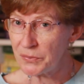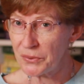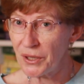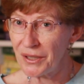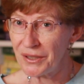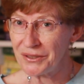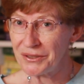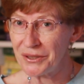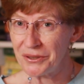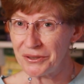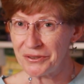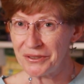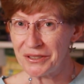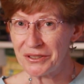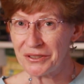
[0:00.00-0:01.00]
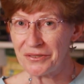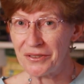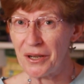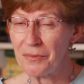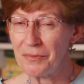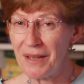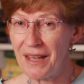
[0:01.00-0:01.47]
product owner in
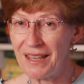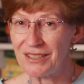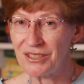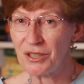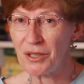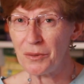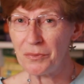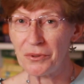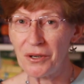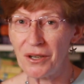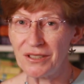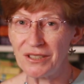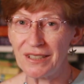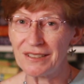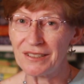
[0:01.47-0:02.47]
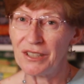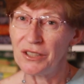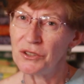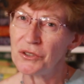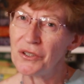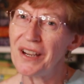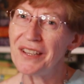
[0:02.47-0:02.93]
Scrum Agile projects,
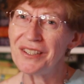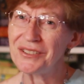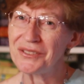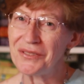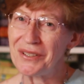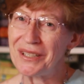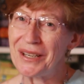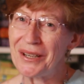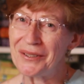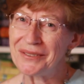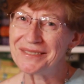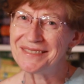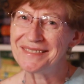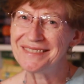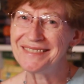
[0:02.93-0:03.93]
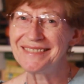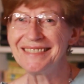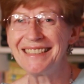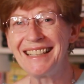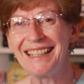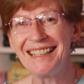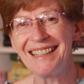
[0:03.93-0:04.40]
try this video.
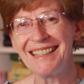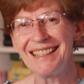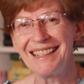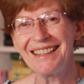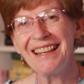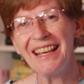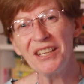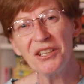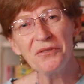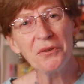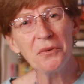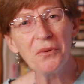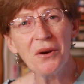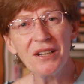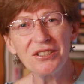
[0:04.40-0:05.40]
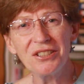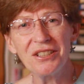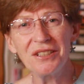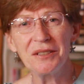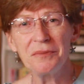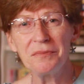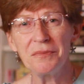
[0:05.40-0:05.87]
Thank you for
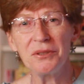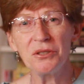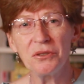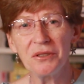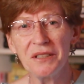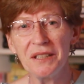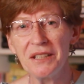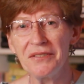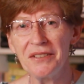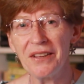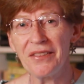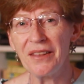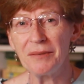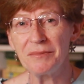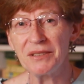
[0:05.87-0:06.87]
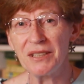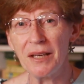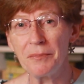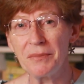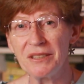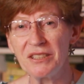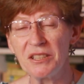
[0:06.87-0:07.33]
watching. Be sure to give it a thumbs
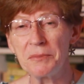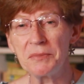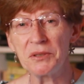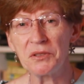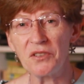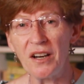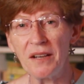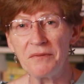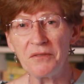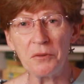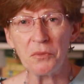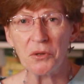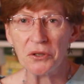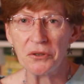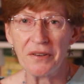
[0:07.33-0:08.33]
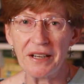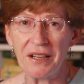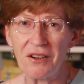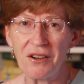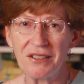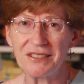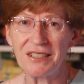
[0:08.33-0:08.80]
up and subscribe for more great
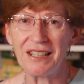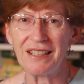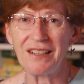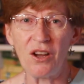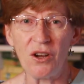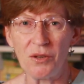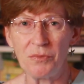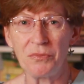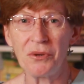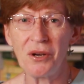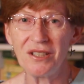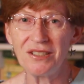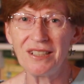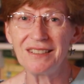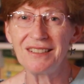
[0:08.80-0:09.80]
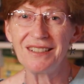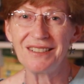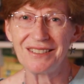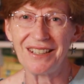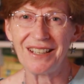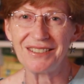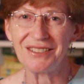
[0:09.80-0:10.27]
content on project
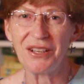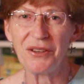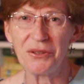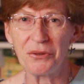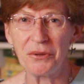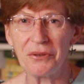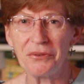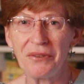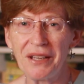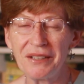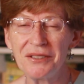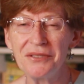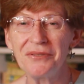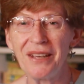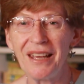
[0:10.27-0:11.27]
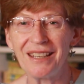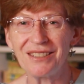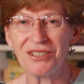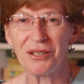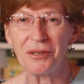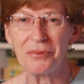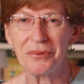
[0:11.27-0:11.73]
success through effective
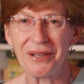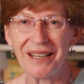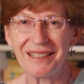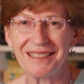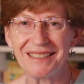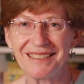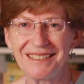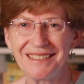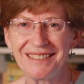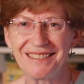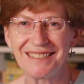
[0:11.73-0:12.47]
Agile practice.